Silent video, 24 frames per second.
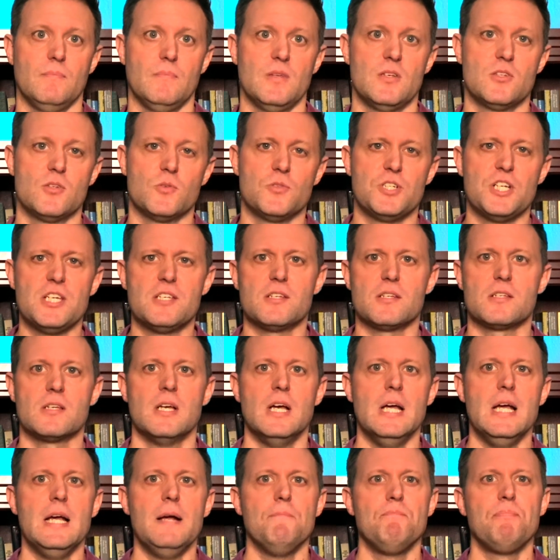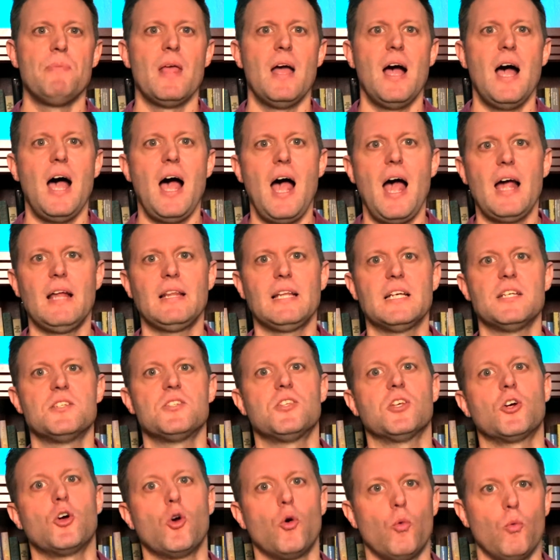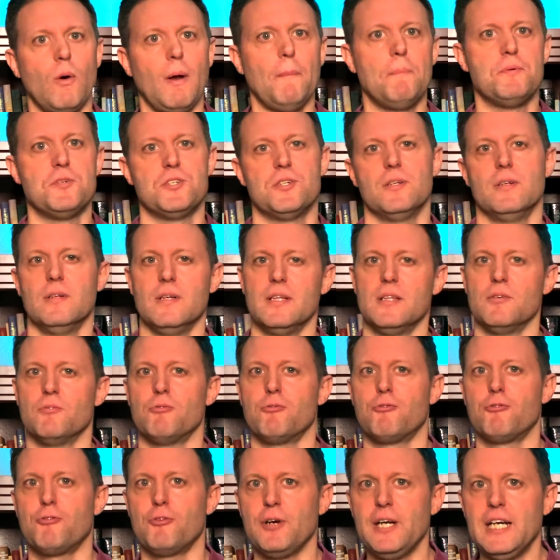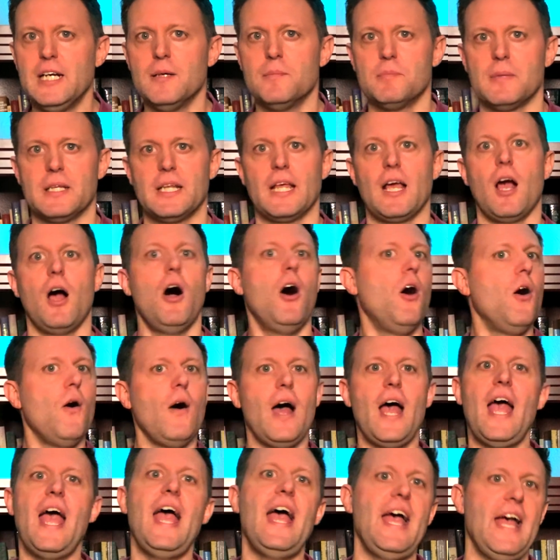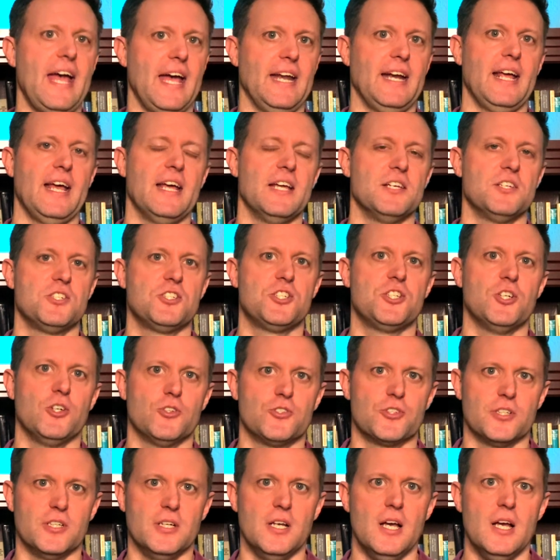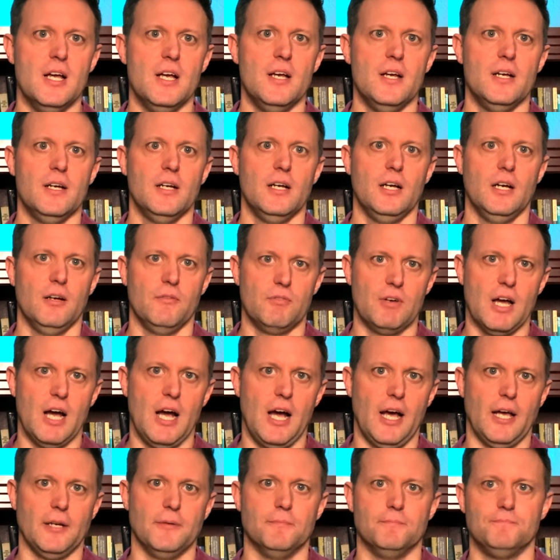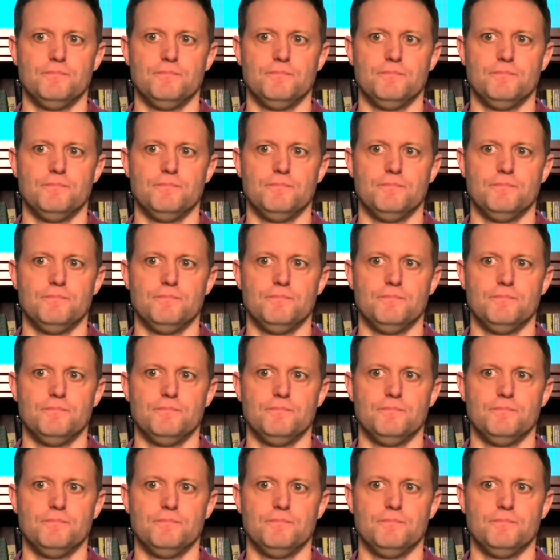So Jesus highlights the corruption and the freedom that they all had as children of God.